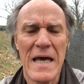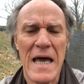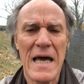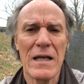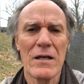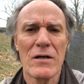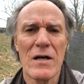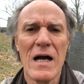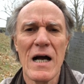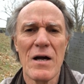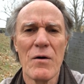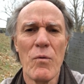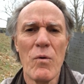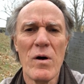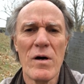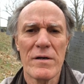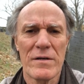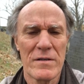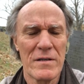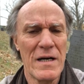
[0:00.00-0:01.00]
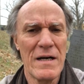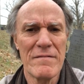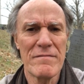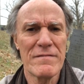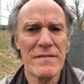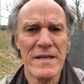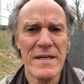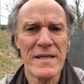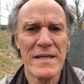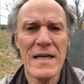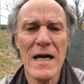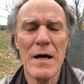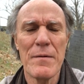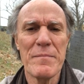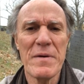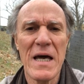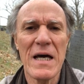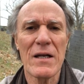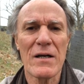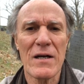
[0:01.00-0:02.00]
hell or high water of the
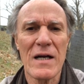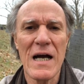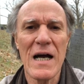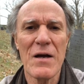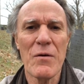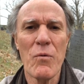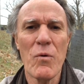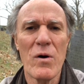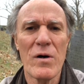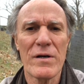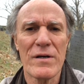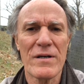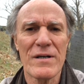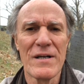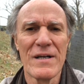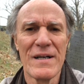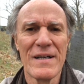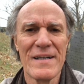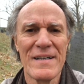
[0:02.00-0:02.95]
come hell or high water